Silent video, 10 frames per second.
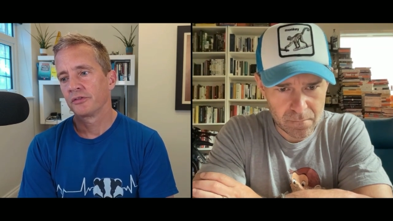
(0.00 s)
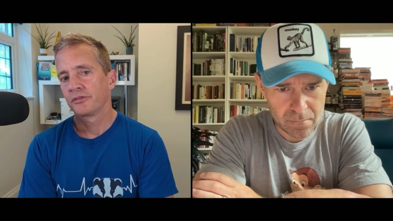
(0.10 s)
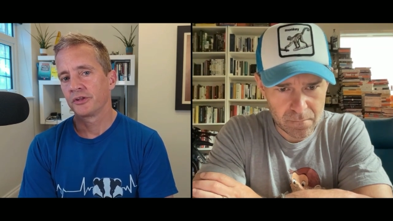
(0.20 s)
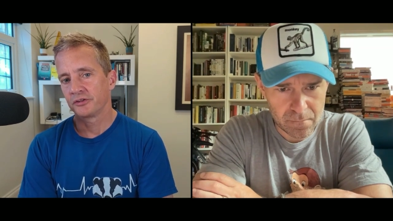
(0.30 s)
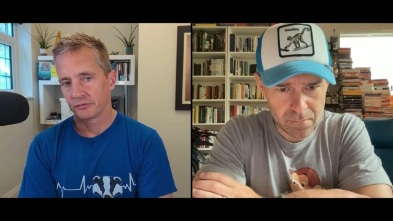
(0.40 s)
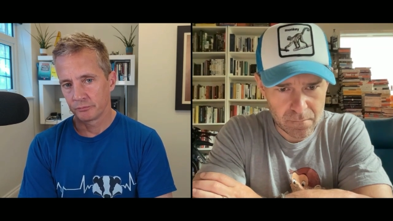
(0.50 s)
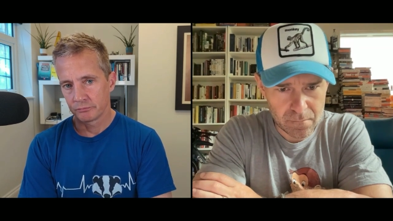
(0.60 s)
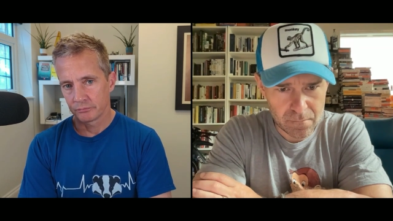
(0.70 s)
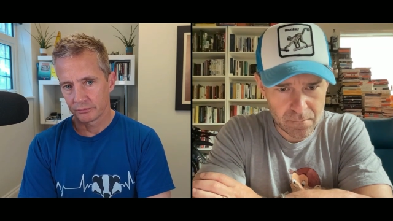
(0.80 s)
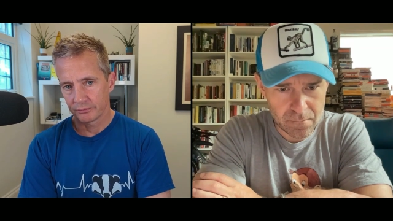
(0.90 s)
Speaker 1: this is
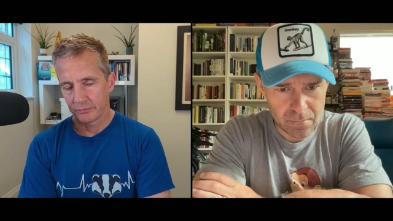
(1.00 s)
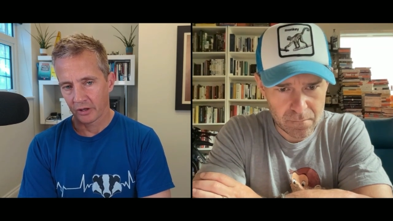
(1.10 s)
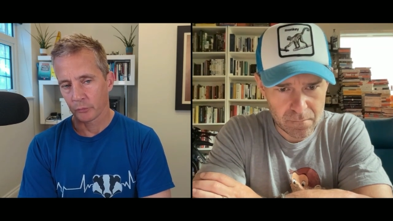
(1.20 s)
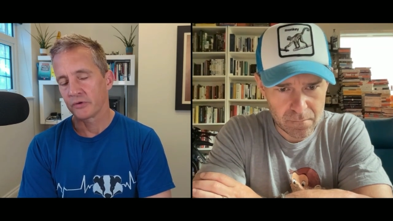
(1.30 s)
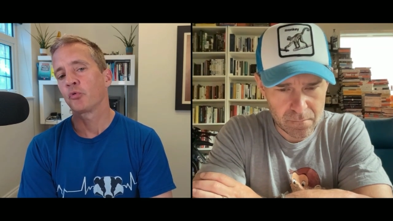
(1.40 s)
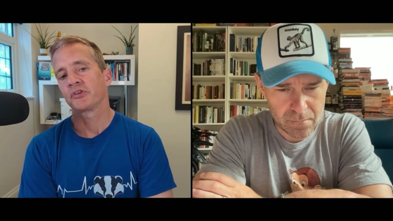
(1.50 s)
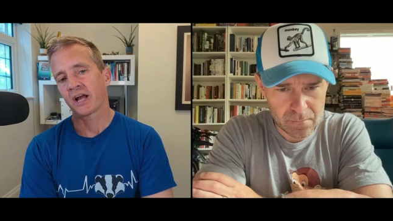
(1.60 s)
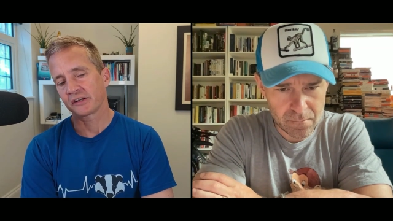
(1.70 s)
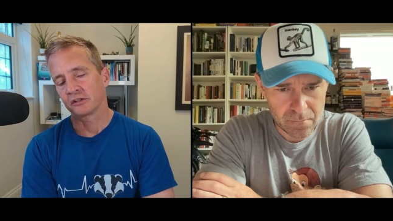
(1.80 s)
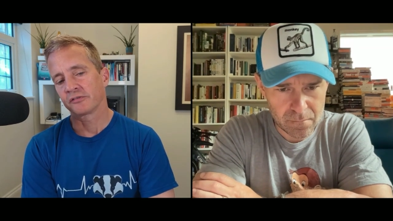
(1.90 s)
like, we've always had
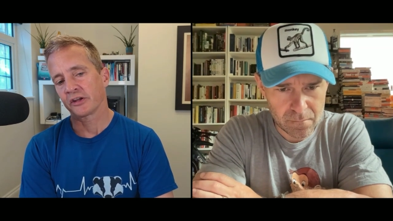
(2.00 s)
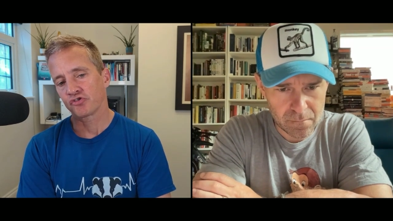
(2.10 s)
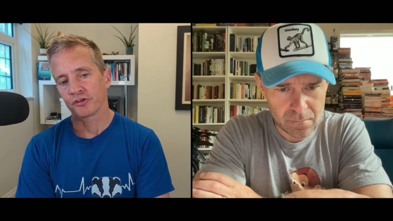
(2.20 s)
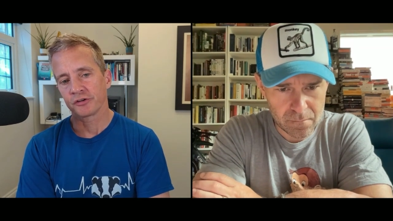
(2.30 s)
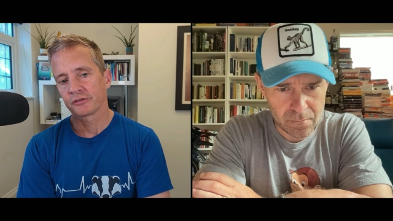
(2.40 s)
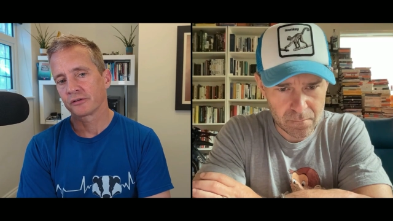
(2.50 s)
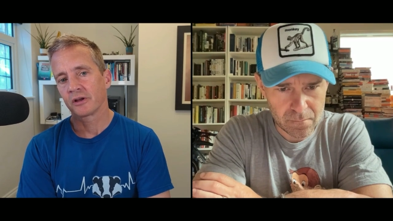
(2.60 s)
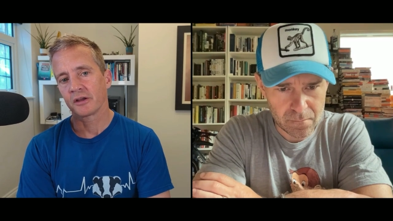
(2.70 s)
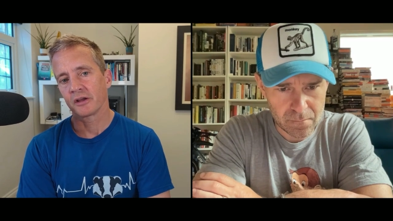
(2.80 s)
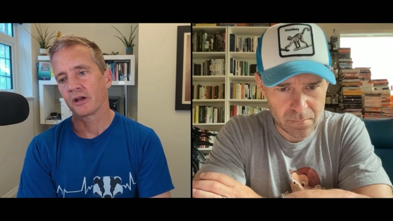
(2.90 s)
innovation,
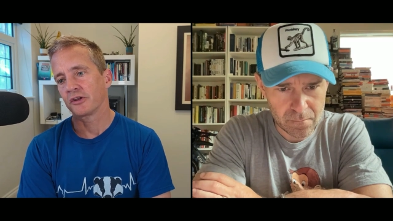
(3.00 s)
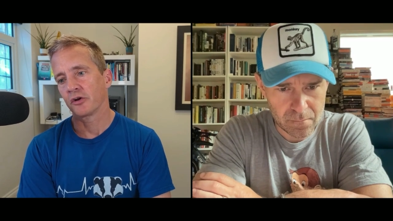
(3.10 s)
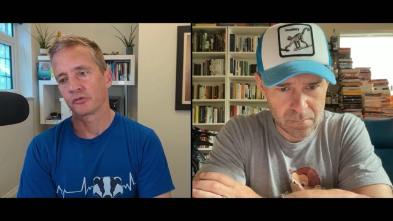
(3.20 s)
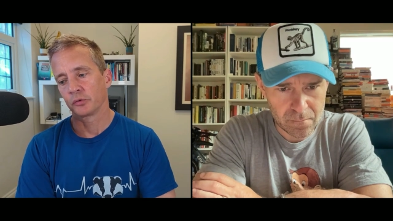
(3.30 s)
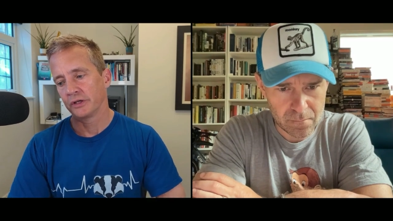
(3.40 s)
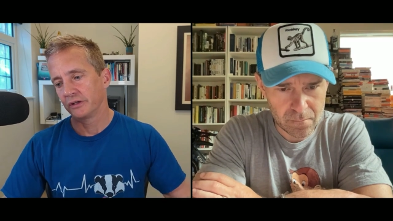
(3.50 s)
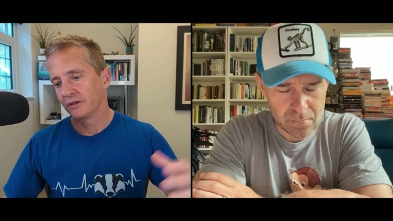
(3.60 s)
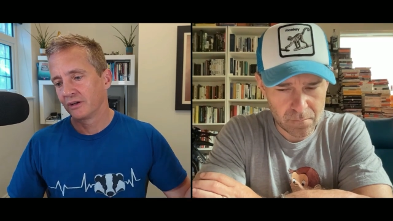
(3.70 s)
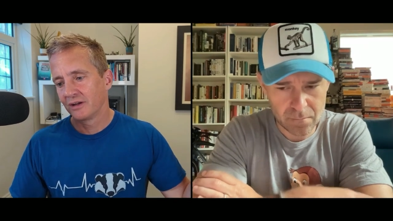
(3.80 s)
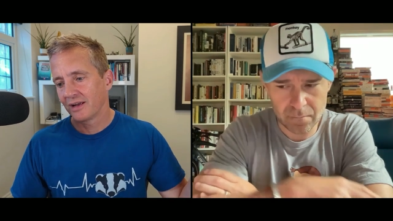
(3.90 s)
you know, as we
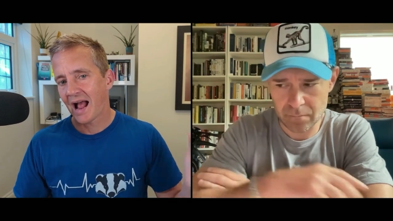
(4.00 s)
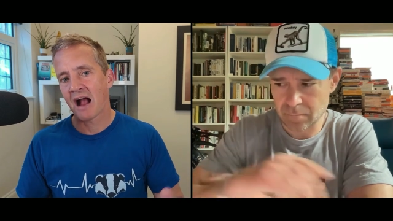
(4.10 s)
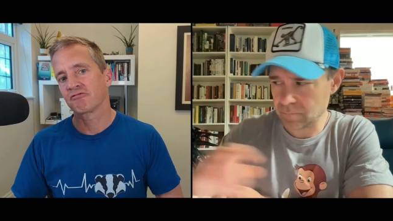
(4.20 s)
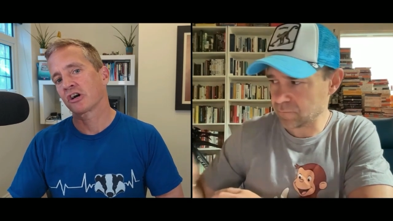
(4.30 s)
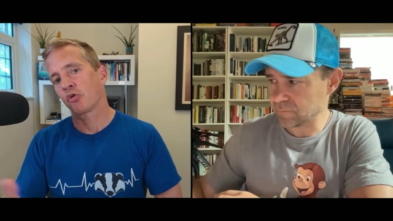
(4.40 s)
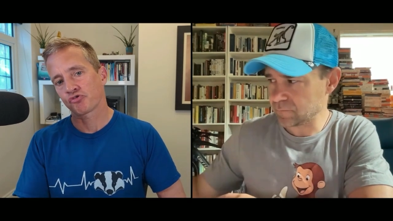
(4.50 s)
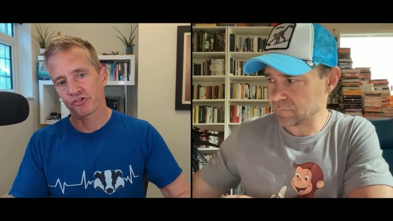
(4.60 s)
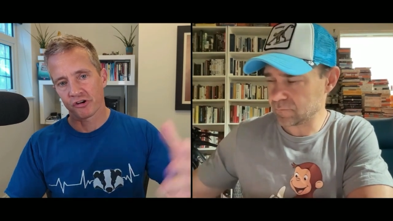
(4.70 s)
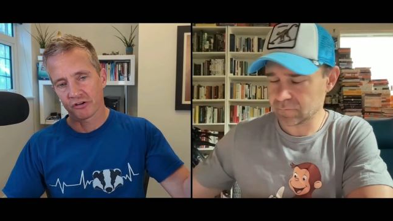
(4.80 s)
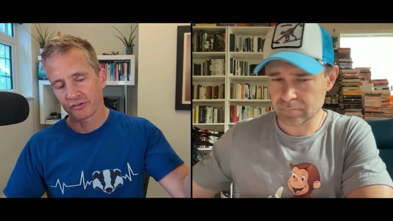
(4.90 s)

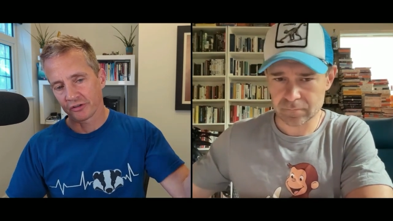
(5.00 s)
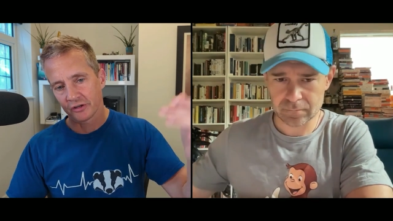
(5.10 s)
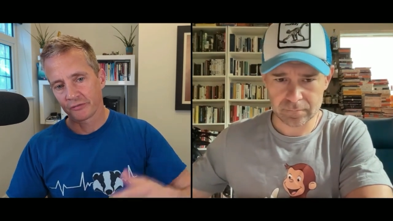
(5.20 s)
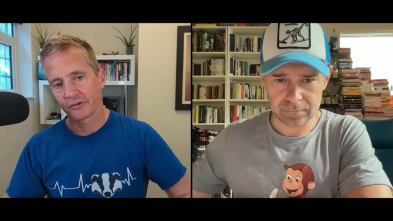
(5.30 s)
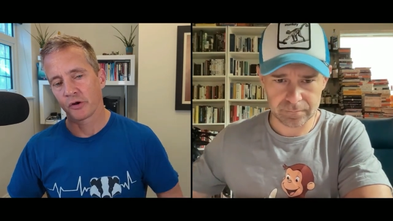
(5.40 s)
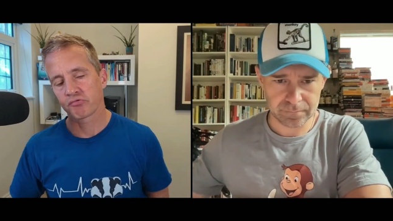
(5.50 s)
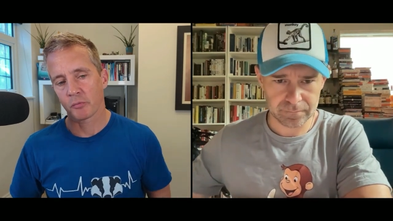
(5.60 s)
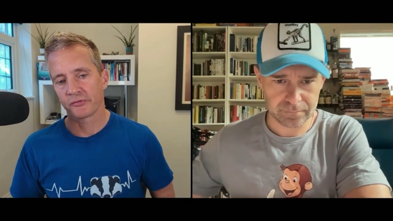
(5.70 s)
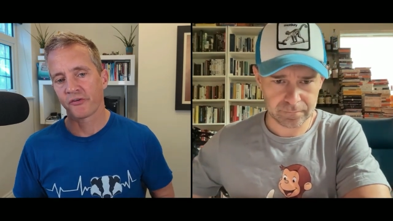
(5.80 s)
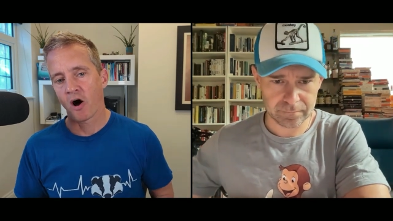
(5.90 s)
agriculture to, you know, proper
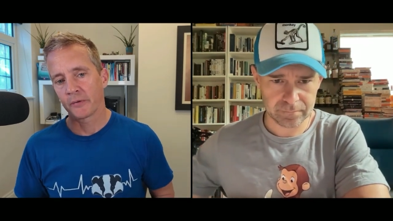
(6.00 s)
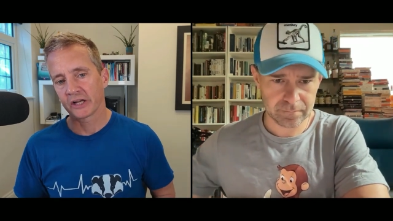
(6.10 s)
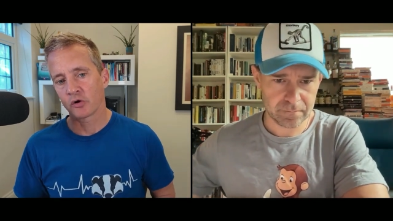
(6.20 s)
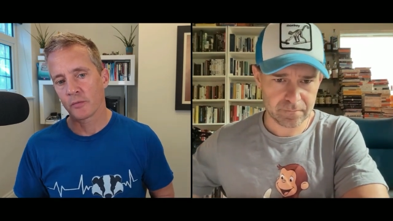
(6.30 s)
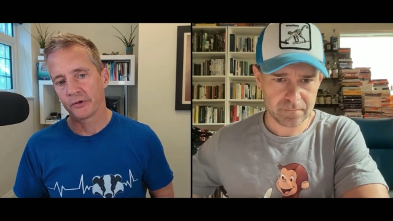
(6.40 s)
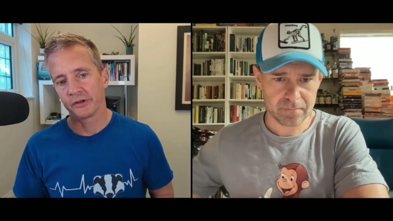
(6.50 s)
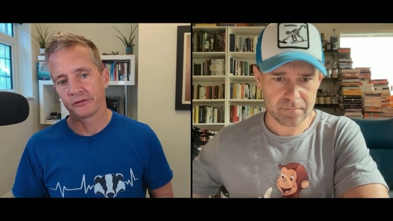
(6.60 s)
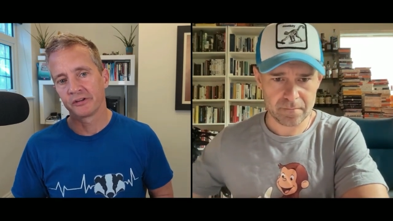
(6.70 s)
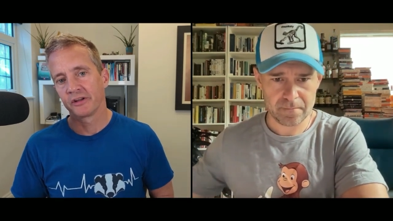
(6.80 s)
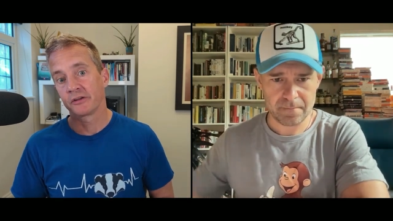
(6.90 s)
farming equipment,
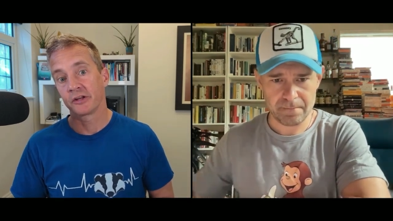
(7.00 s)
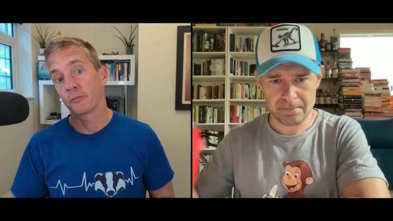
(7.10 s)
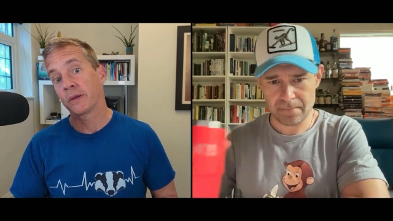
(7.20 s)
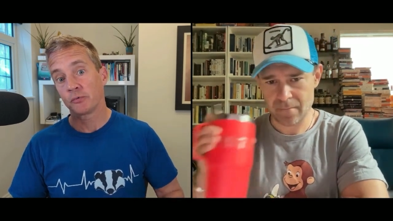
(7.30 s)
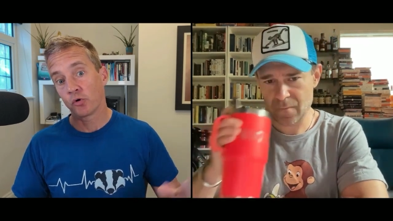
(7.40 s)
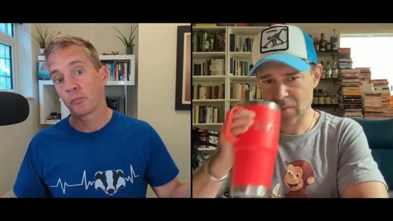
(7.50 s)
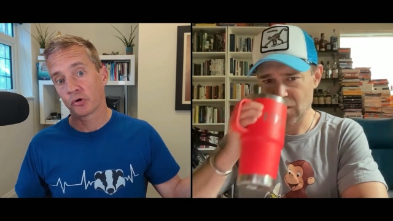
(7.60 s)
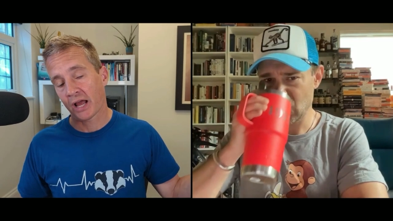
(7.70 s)
you know, people were put